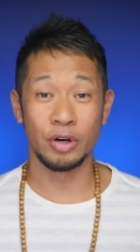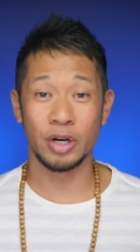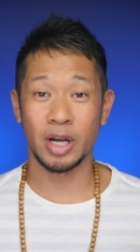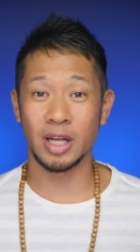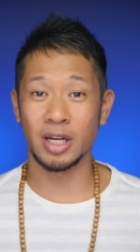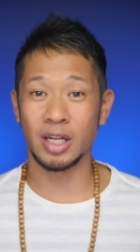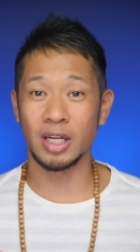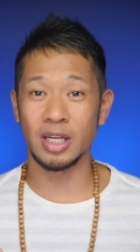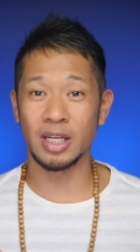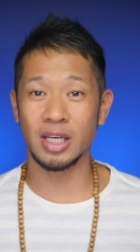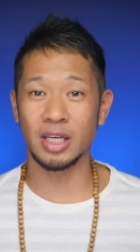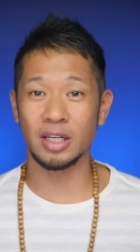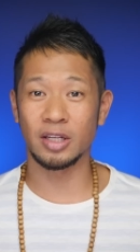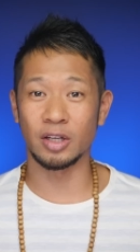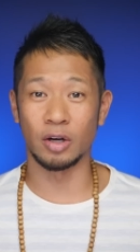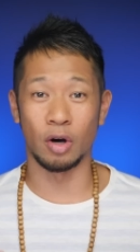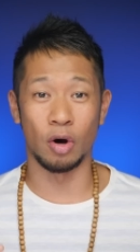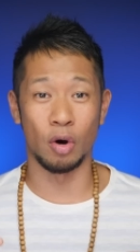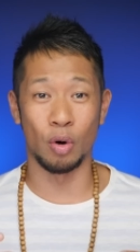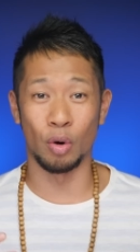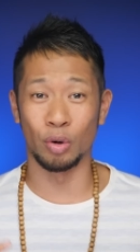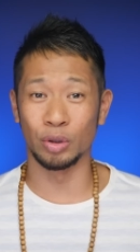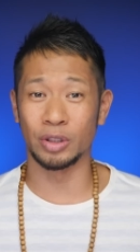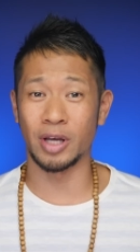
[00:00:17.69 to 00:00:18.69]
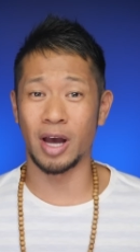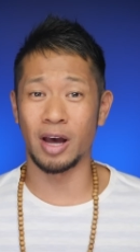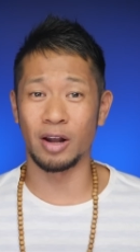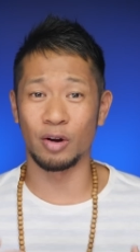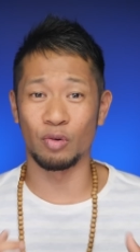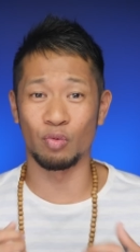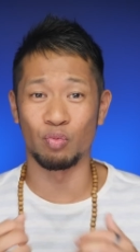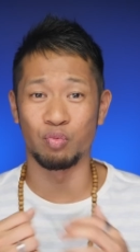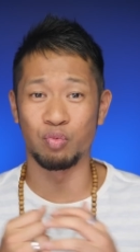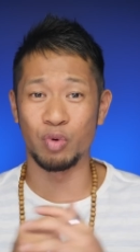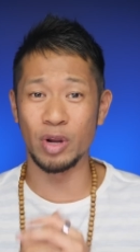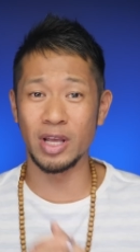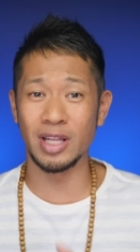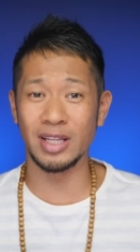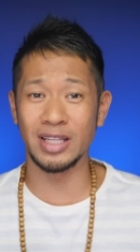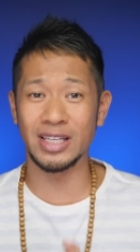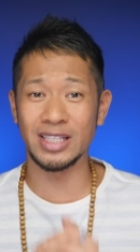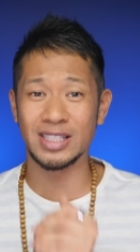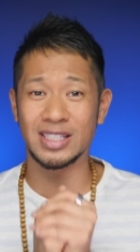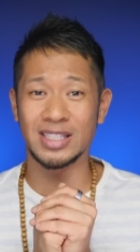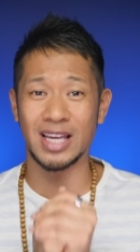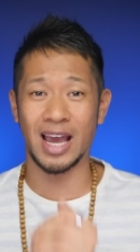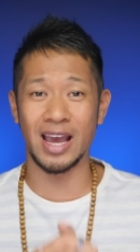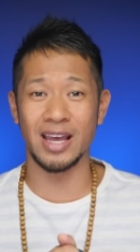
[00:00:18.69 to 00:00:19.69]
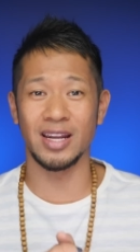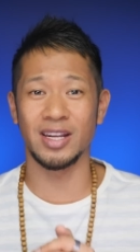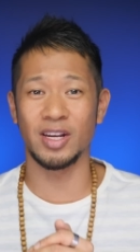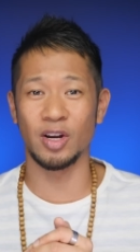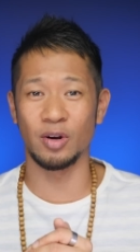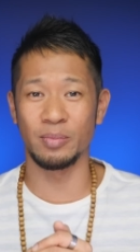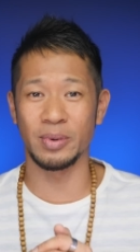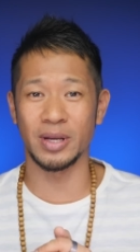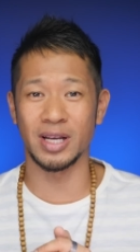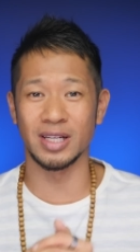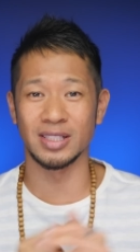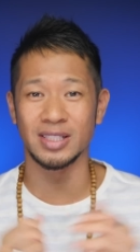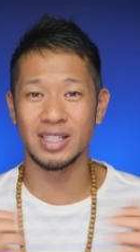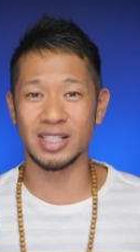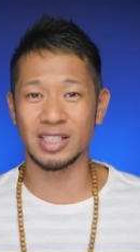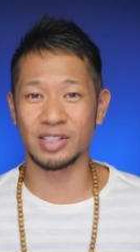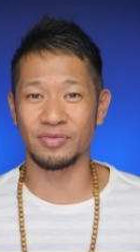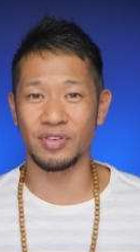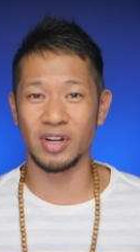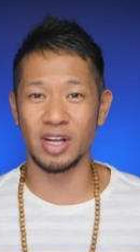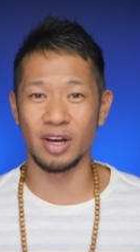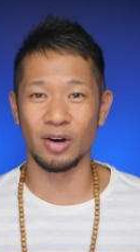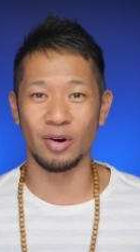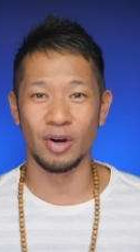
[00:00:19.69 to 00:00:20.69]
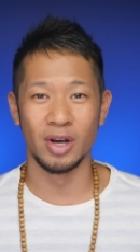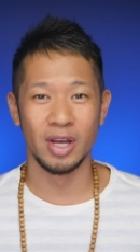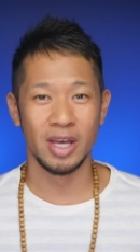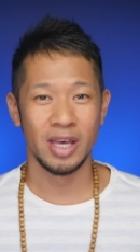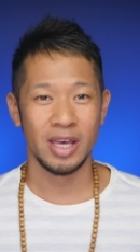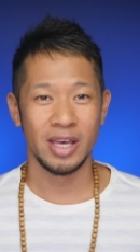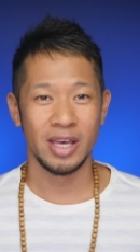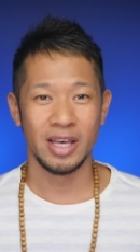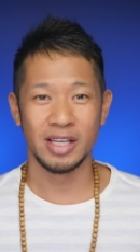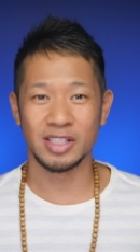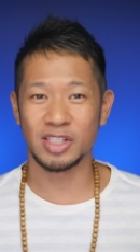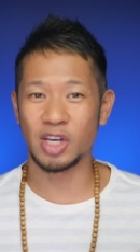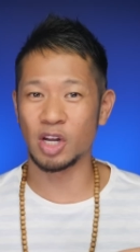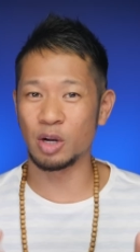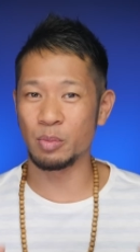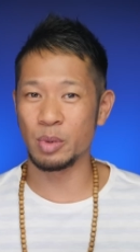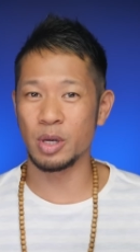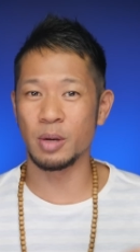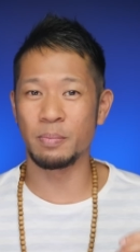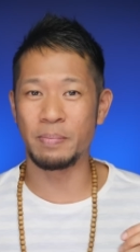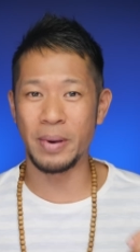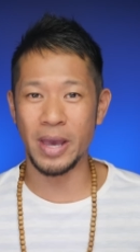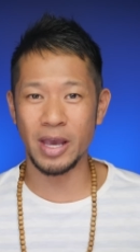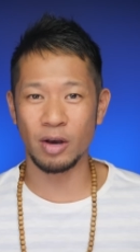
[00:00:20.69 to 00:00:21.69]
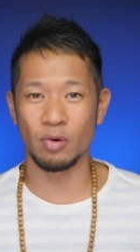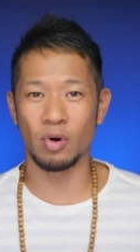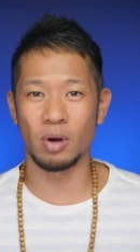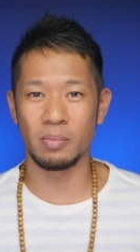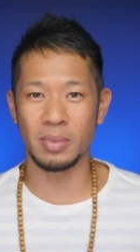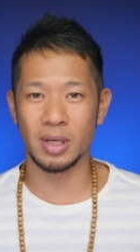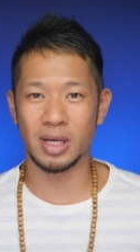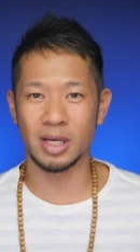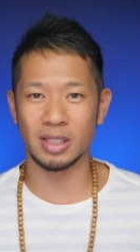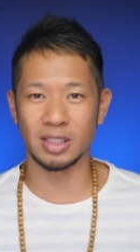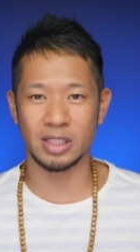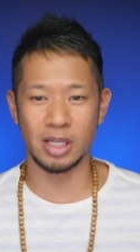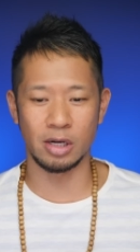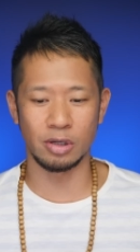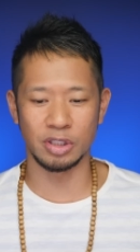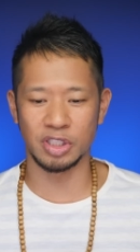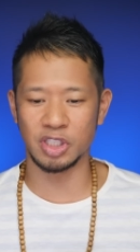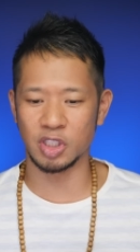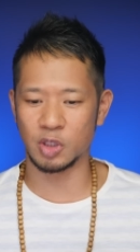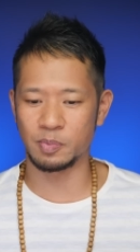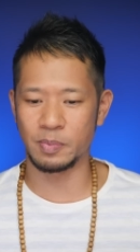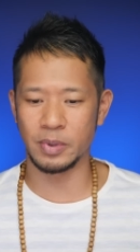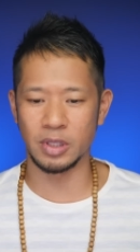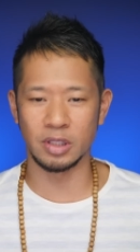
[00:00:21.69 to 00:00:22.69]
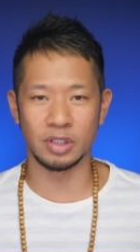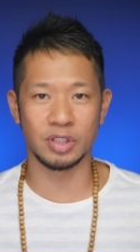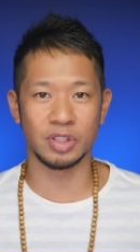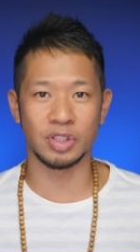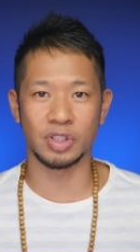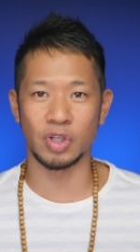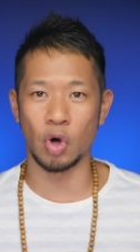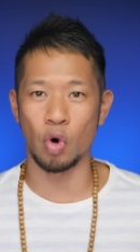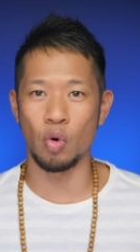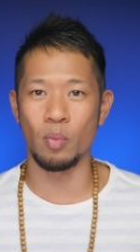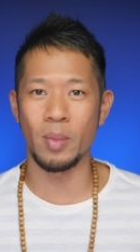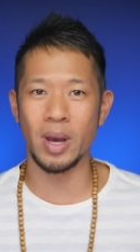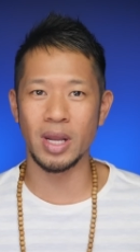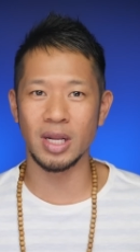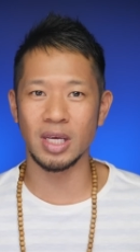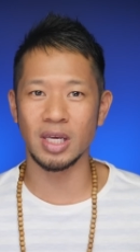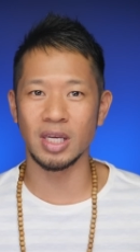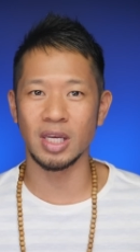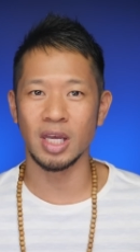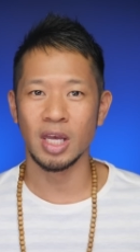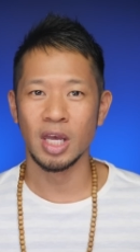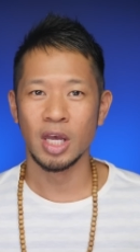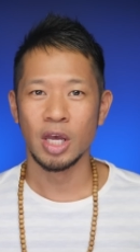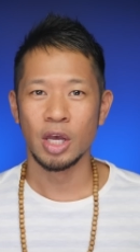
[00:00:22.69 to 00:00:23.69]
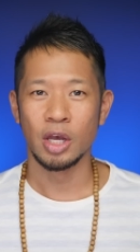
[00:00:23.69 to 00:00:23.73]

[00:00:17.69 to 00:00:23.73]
you're going to need to hold on really tight here because this video is going to be a big one because there's just been so many